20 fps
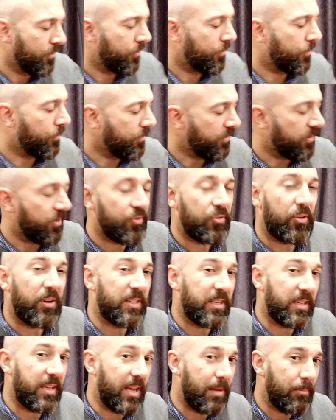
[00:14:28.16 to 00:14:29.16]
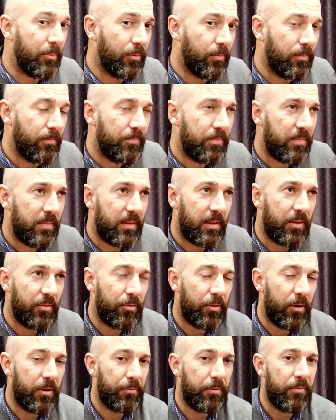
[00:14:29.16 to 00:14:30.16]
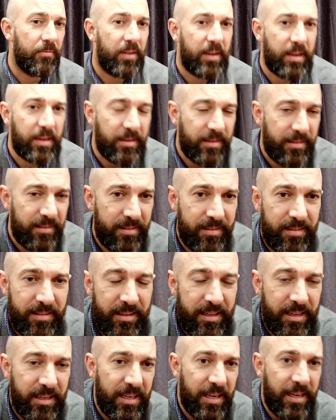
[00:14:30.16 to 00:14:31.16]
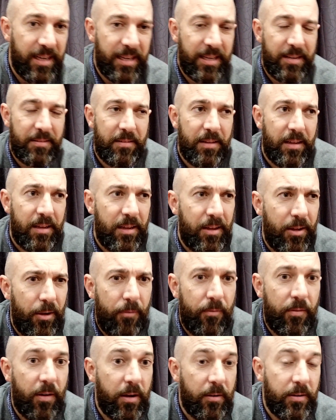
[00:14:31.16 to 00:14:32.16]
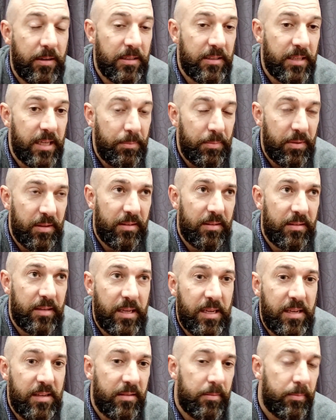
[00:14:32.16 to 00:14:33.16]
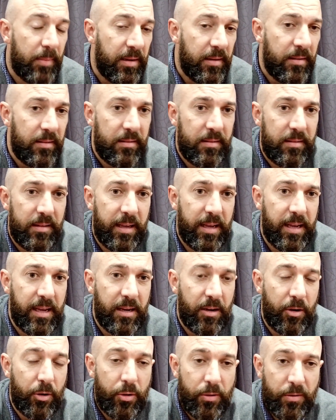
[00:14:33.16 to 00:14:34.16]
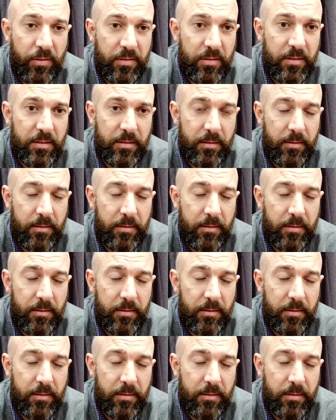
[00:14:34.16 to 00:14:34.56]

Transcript: also tried to gamble and tried to invade Sicily again via a deep sea space and lost